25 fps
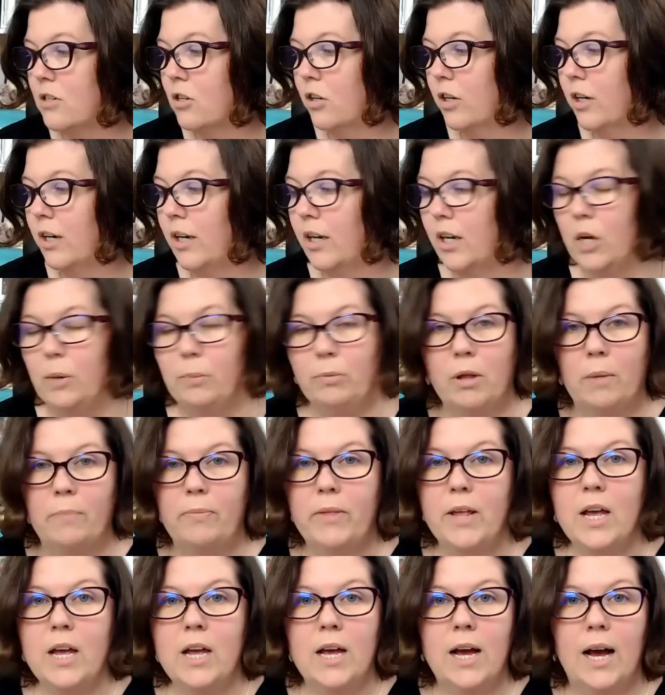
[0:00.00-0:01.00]
not going to help them
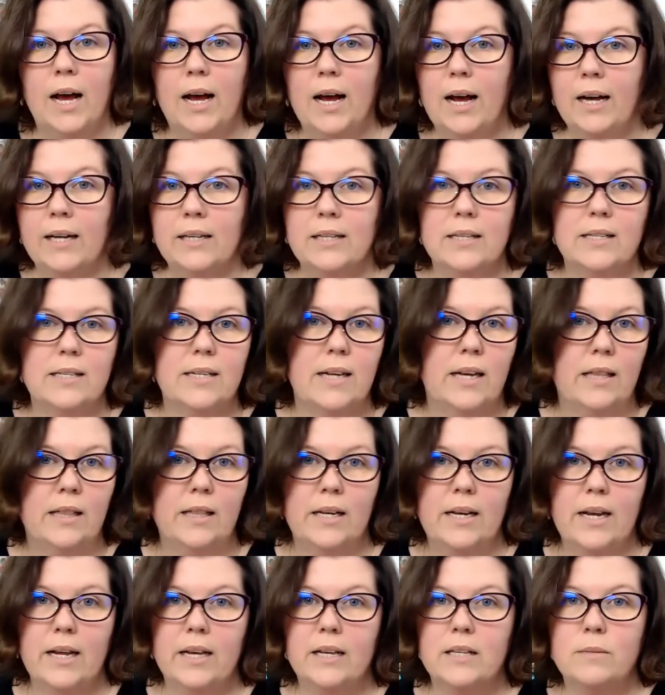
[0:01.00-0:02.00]
understand
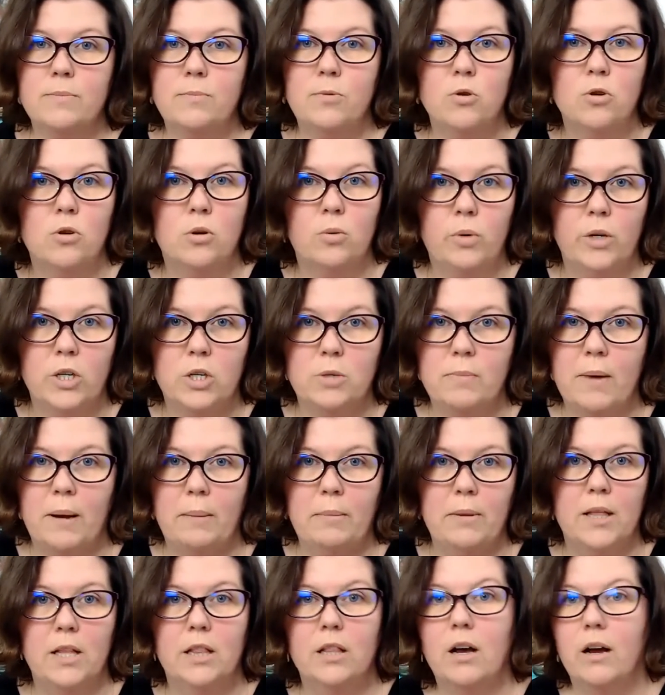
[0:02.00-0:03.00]
the next book, which may
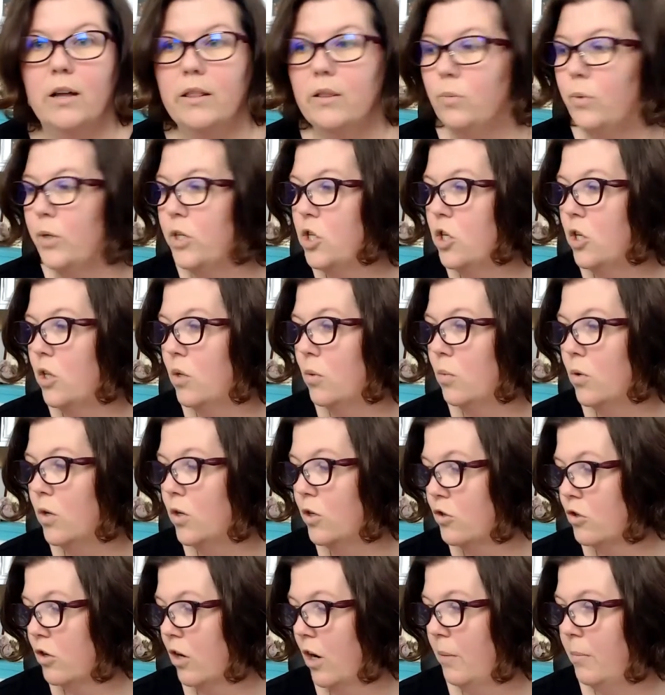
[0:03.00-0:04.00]
be The Lion, the Witch and the
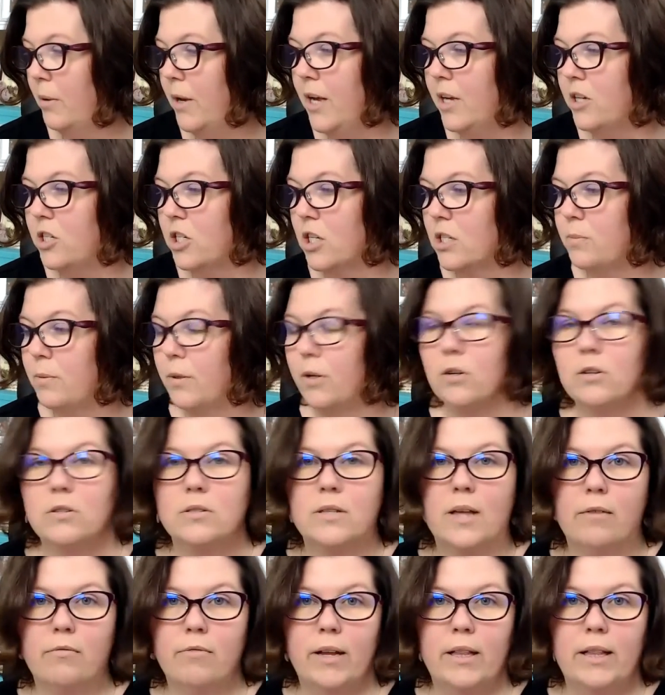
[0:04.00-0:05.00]
Wardrobe, just because
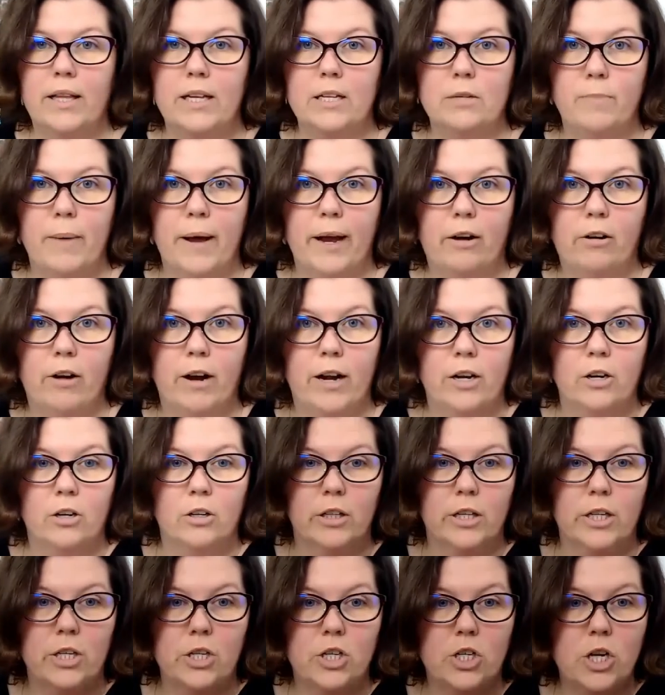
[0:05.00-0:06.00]
they read these background
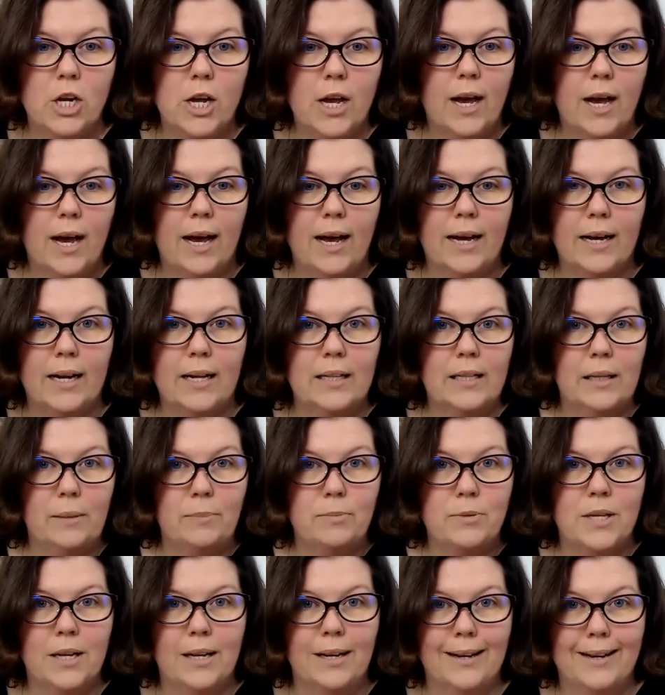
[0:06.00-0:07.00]
knowledge
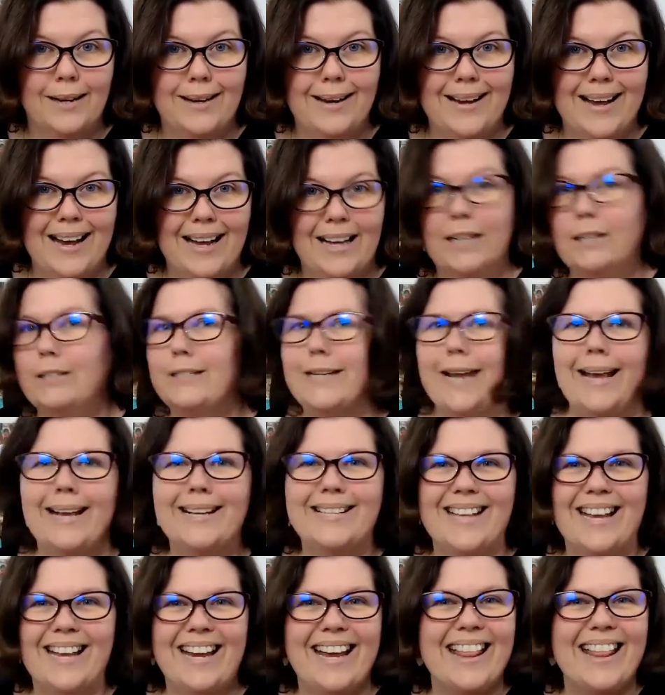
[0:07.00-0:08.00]
clips and
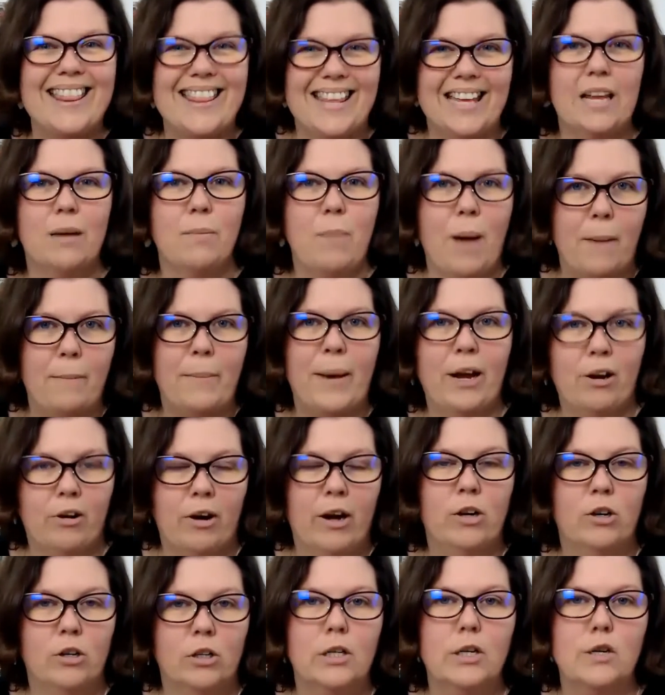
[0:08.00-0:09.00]
texts and can think about
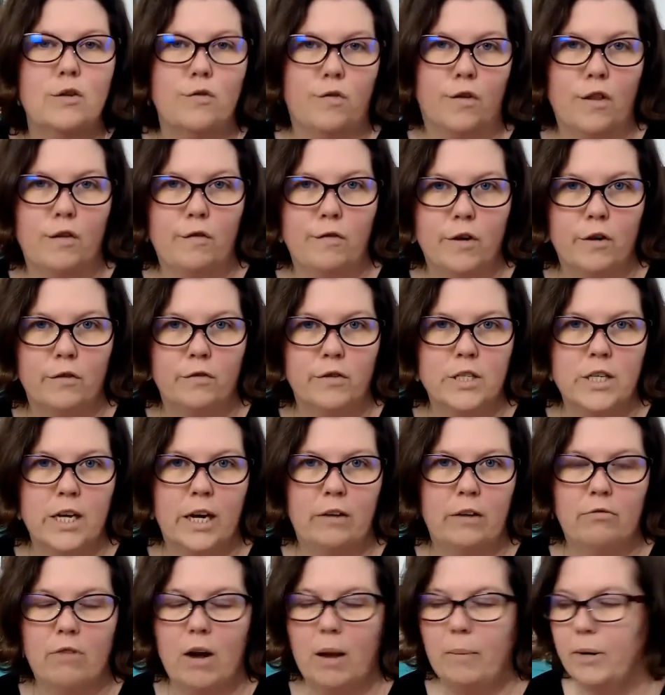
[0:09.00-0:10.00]
background knowledge for the
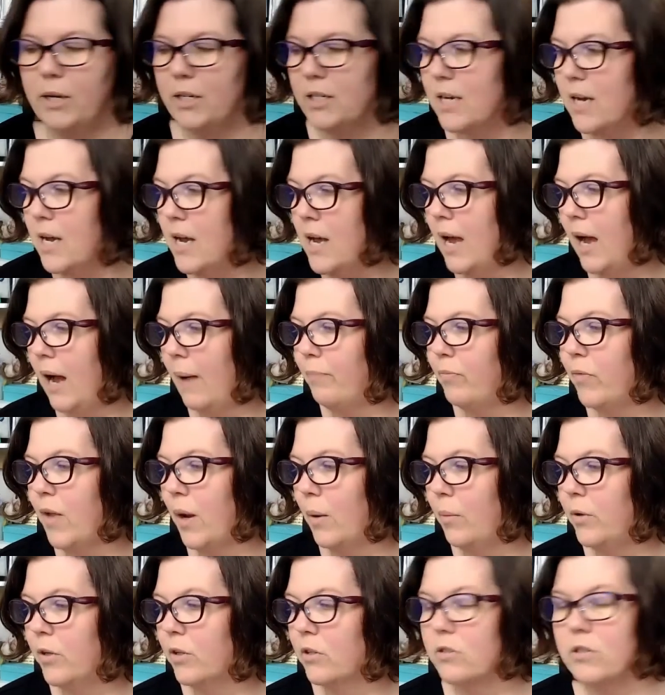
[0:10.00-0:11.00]
Velveteen Rabbit.
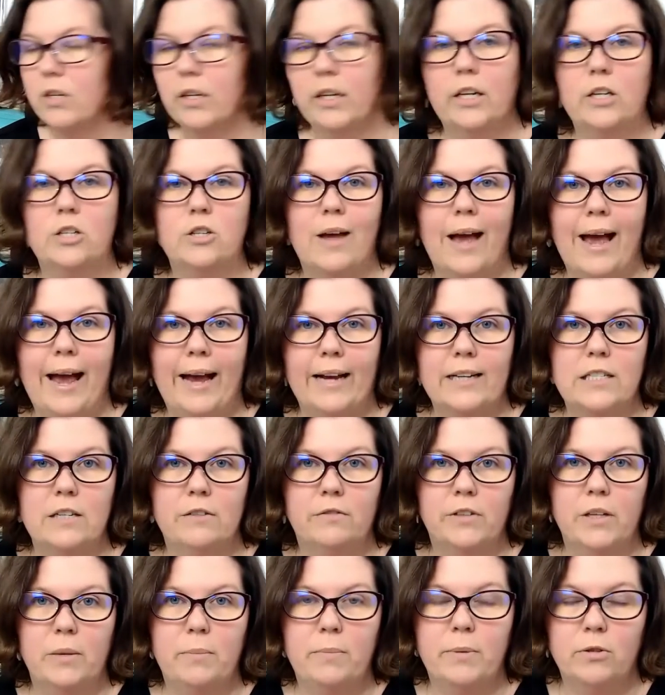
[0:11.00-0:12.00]
And we also need to
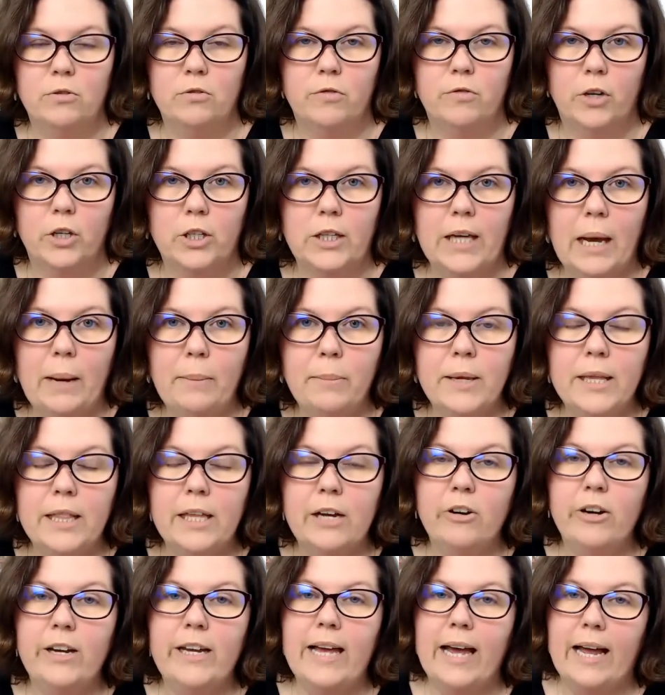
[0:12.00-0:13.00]
actively build
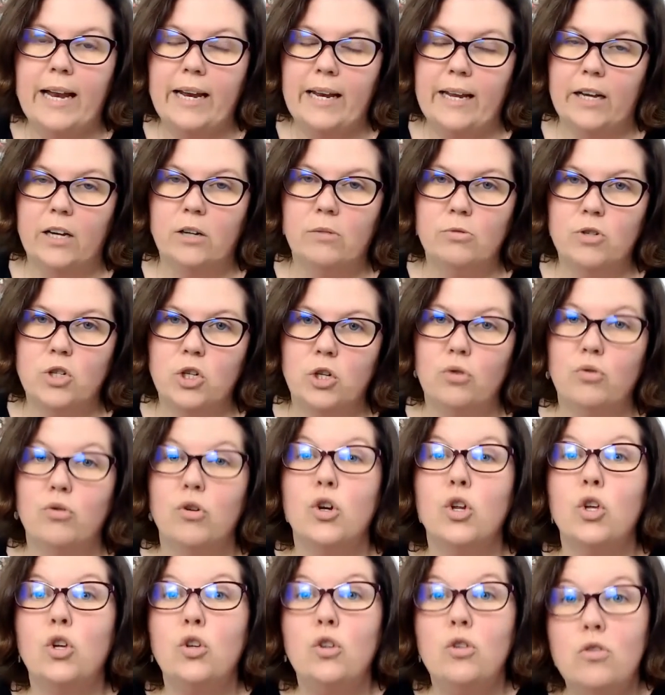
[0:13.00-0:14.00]
vocabulary and help
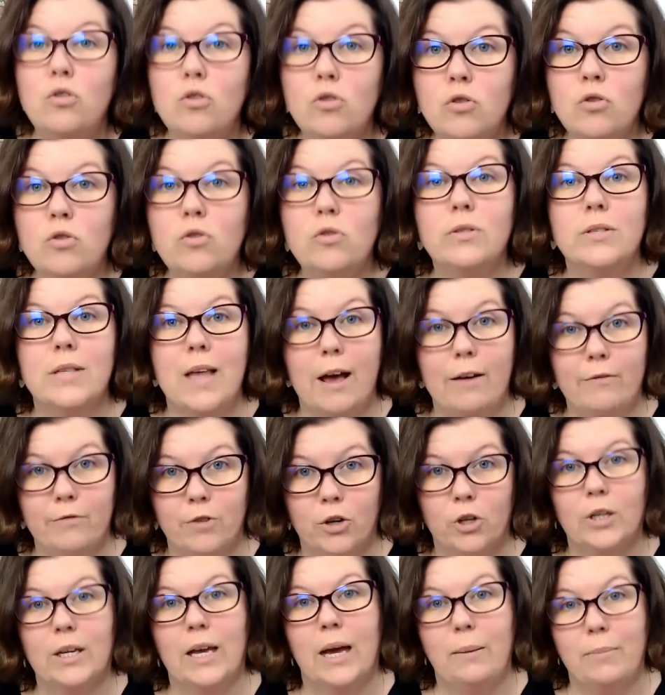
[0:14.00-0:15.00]
children use that
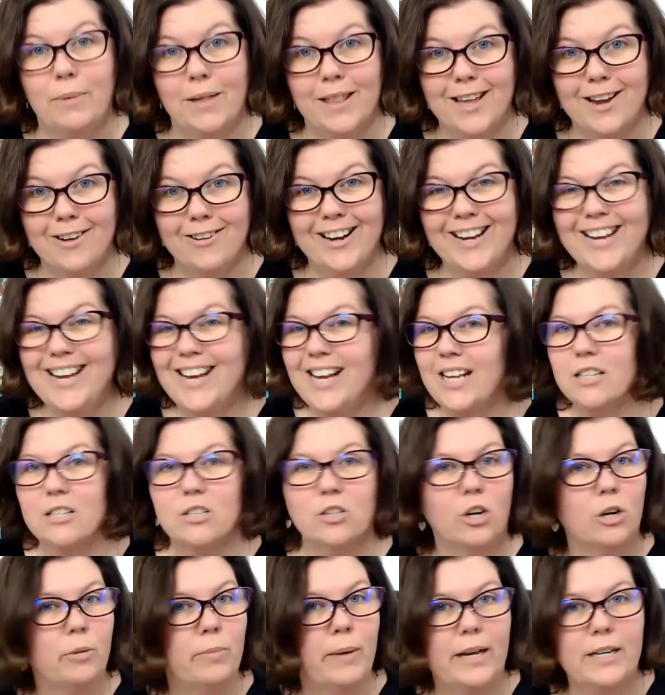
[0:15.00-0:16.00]
vocabulary. It's
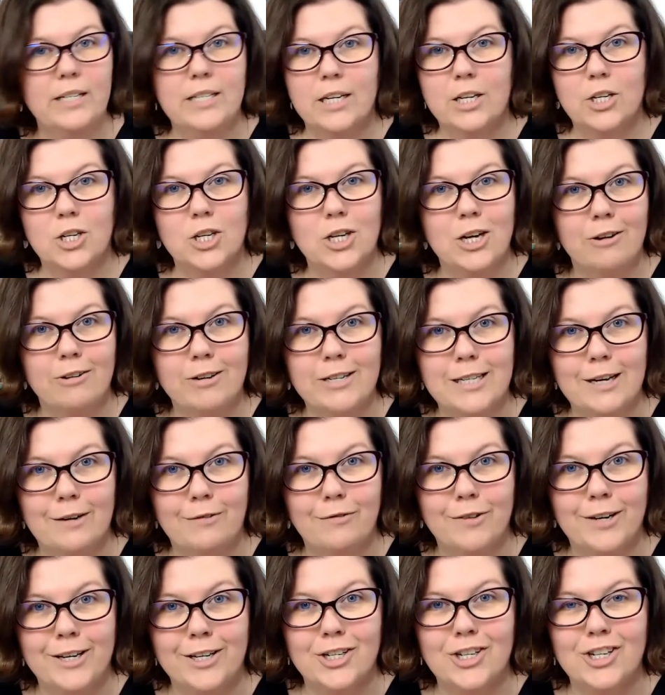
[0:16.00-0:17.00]
not about dictionary
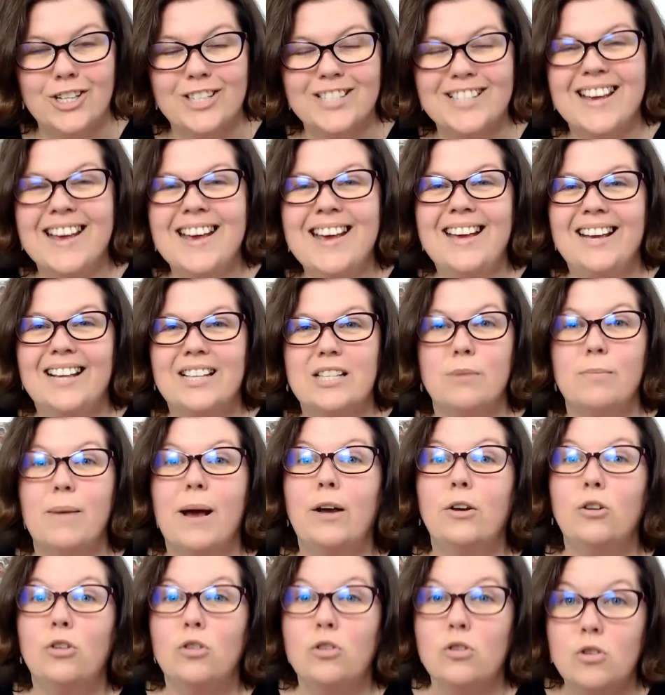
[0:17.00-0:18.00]
definitions. It's
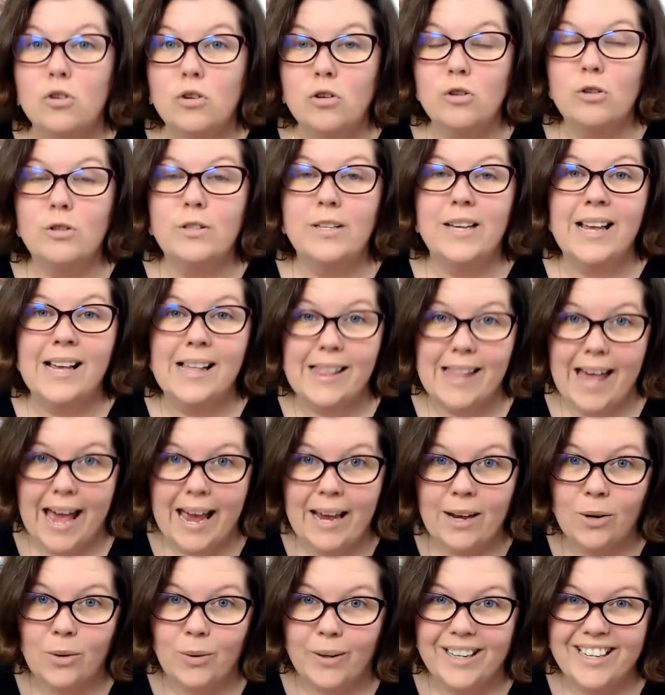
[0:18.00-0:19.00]
about using
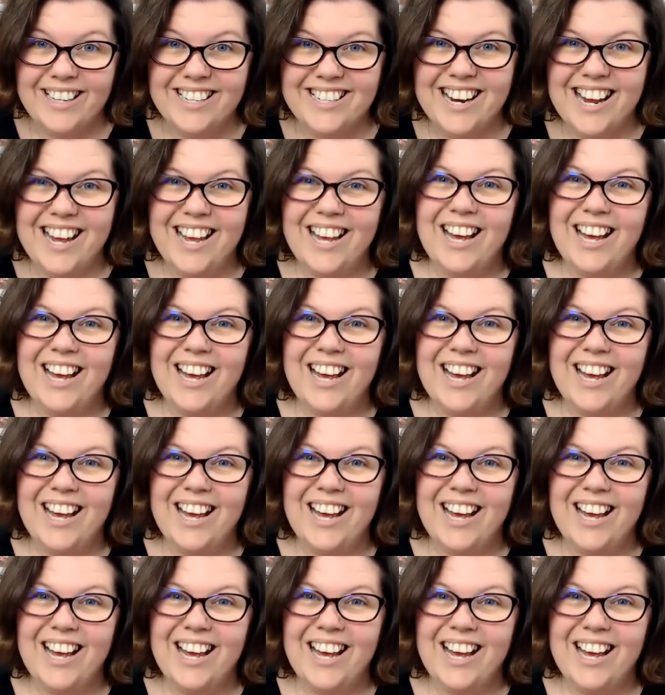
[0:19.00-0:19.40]
language